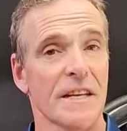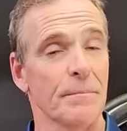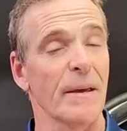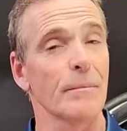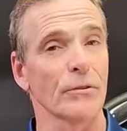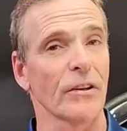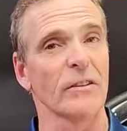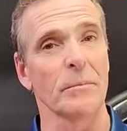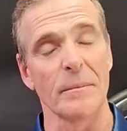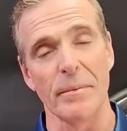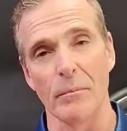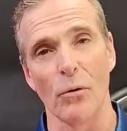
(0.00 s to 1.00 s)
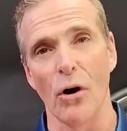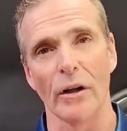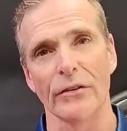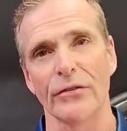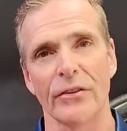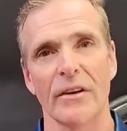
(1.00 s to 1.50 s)
people tend to be a bit more
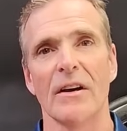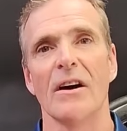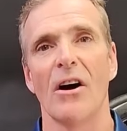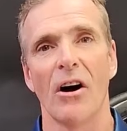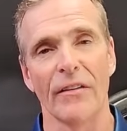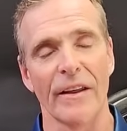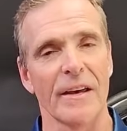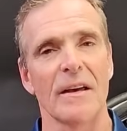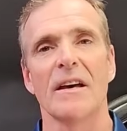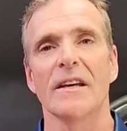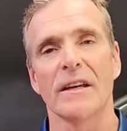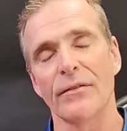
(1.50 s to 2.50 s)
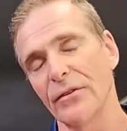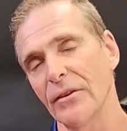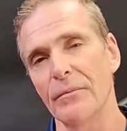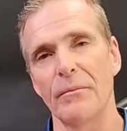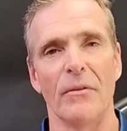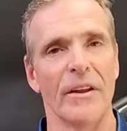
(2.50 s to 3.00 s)
honest on there, gives
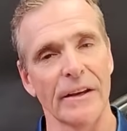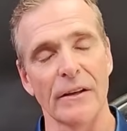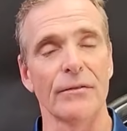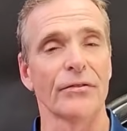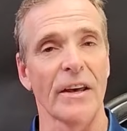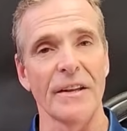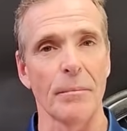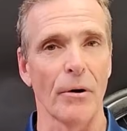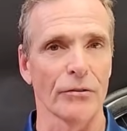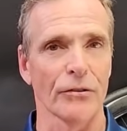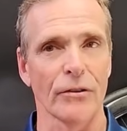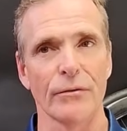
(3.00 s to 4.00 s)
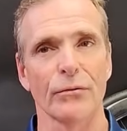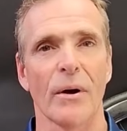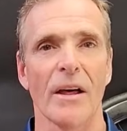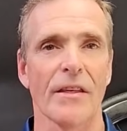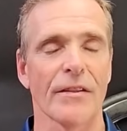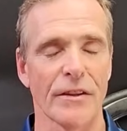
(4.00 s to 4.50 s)
the negatives and the positives
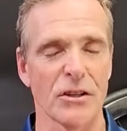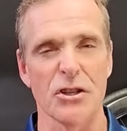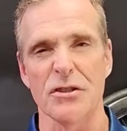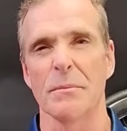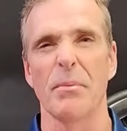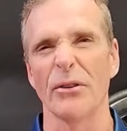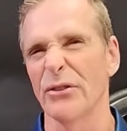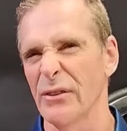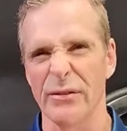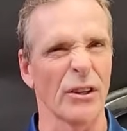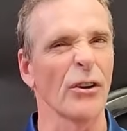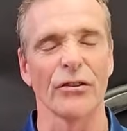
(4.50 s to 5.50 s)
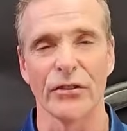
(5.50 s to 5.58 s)
rather than just the positives. They're not